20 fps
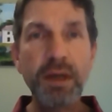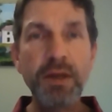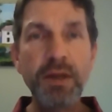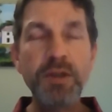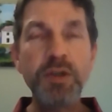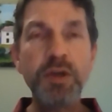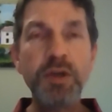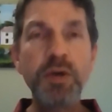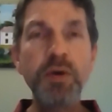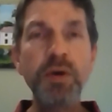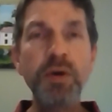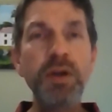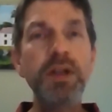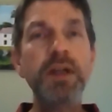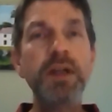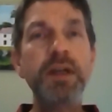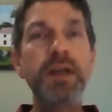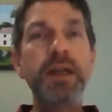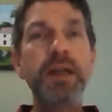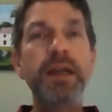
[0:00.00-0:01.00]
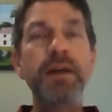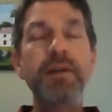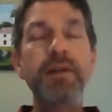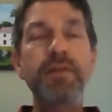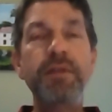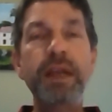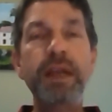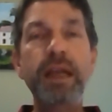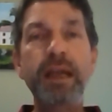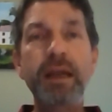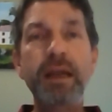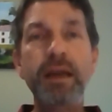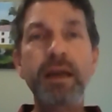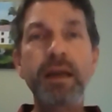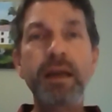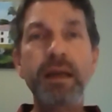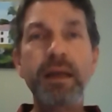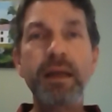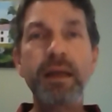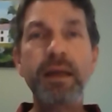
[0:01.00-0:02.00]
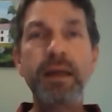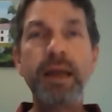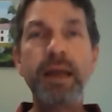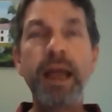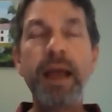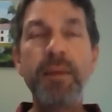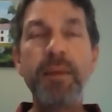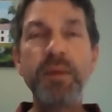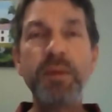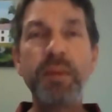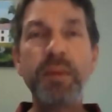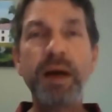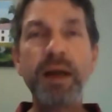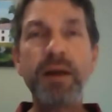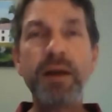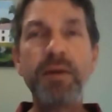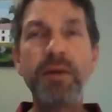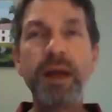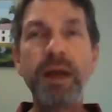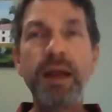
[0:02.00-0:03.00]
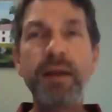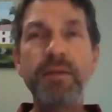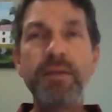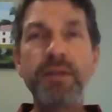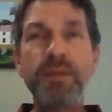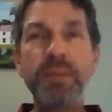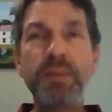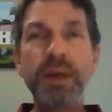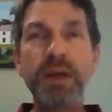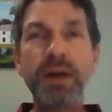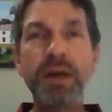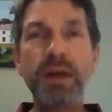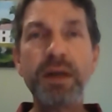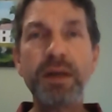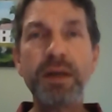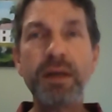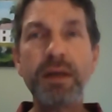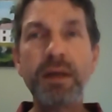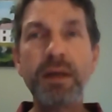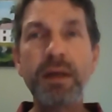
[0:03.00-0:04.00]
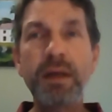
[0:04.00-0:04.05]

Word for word: School had intervened and damped my creative spirit,